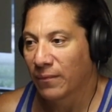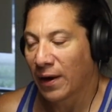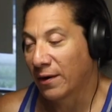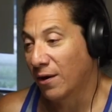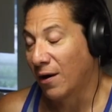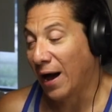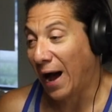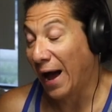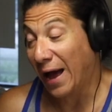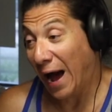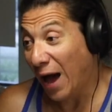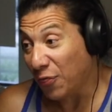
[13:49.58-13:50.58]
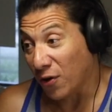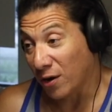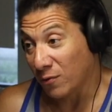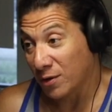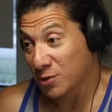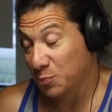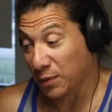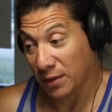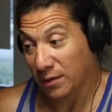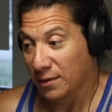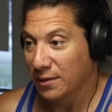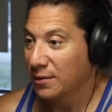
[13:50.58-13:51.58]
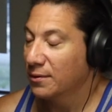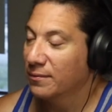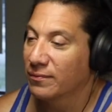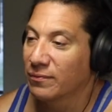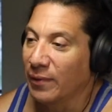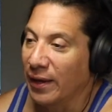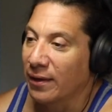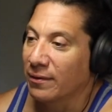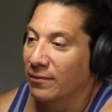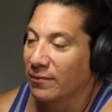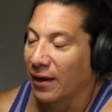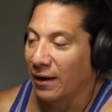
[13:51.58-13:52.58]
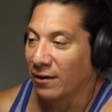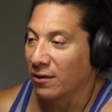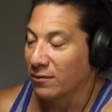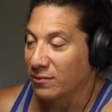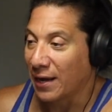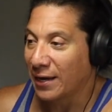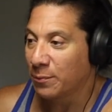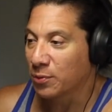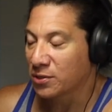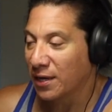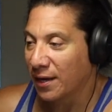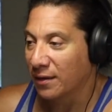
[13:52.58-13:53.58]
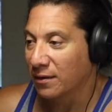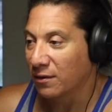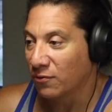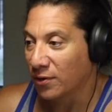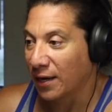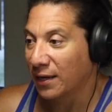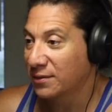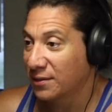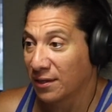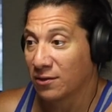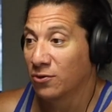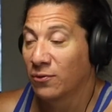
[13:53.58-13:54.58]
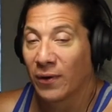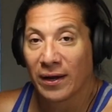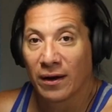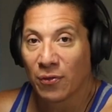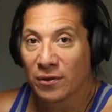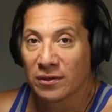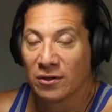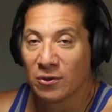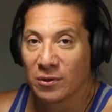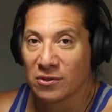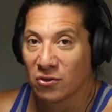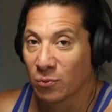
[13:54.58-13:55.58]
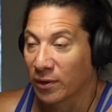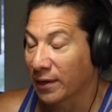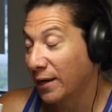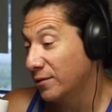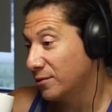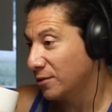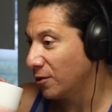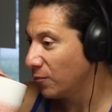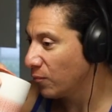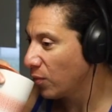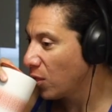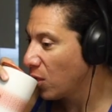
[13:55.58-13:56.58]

I don't know. I thought it was, but man, I don't know. 90% of you guys said you want nothing to do with Zoom workouts. So,